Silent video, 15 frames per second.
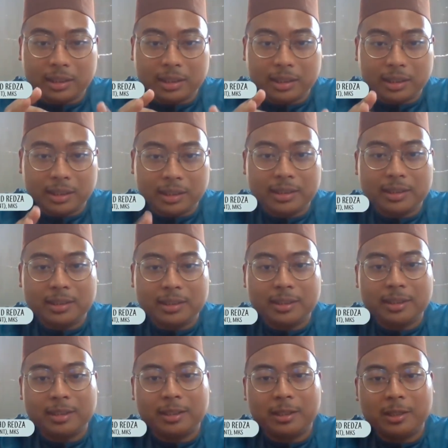and
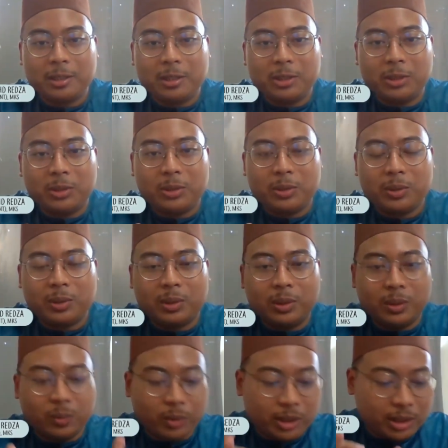
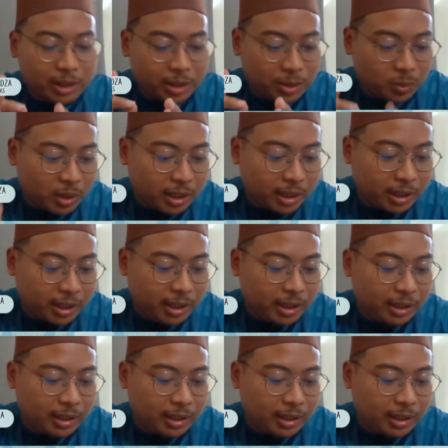which is why